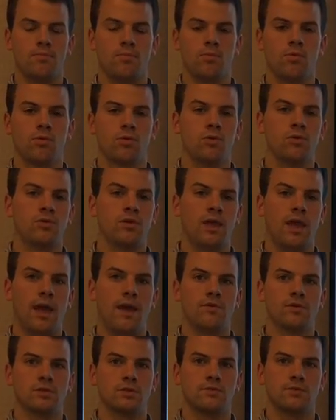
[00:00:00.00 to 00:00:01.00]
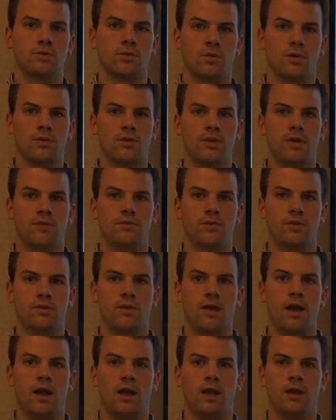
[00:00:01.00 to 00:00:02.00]
We're using average inventory and safety
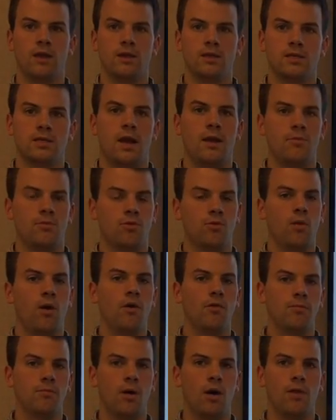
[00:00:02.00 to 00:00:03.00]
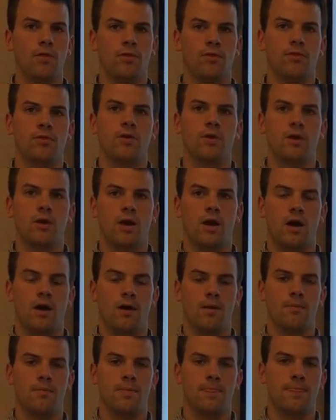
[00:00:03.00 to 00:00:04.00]
stock times 12 months
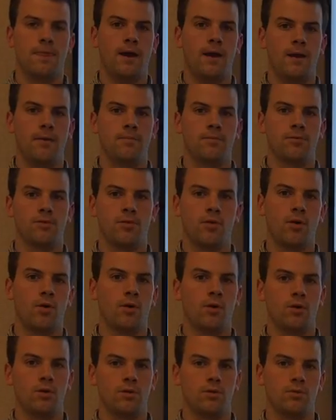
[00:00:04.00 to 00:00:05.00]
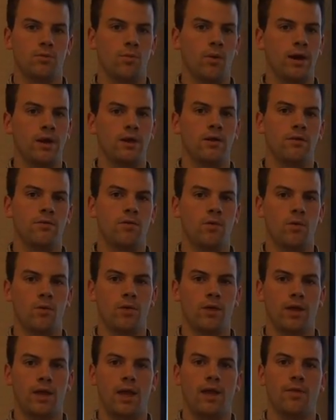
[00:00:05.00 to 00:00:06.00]
times the rate of
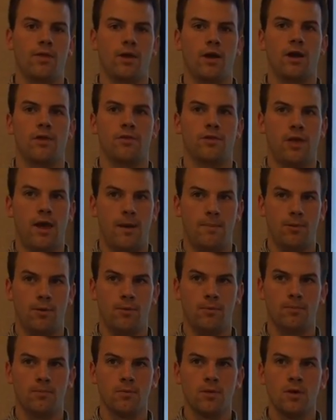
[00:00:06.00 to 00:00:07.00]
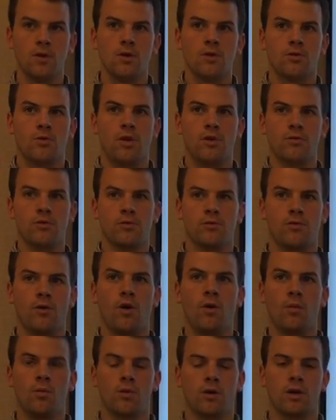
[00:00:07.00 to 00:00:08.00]
holding and the cost of capital. So as a
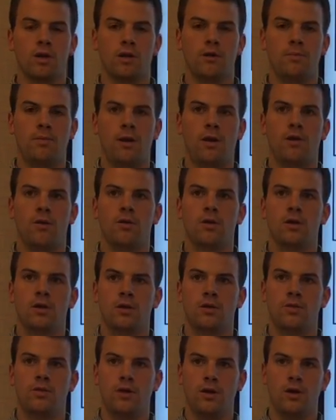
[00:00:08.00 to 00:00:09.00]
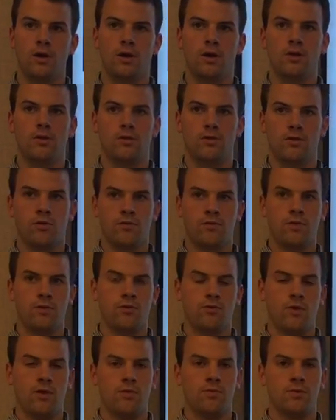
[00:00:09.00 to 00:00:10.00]
result, we're going to compare the surface
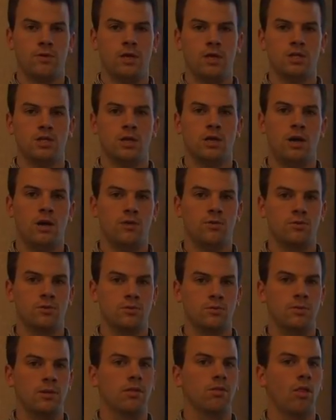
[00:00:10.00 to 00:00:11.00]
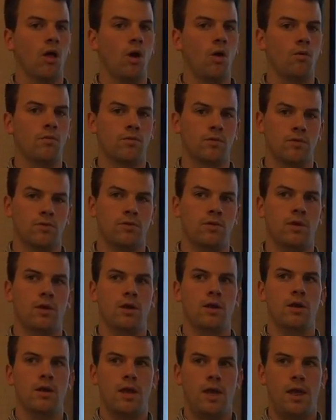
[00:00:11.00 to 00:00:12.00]
transportation cost, which would be low, versus
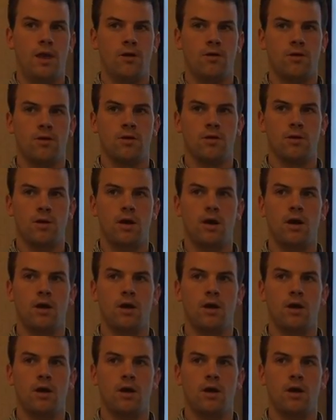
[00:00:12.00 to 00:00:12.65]
the air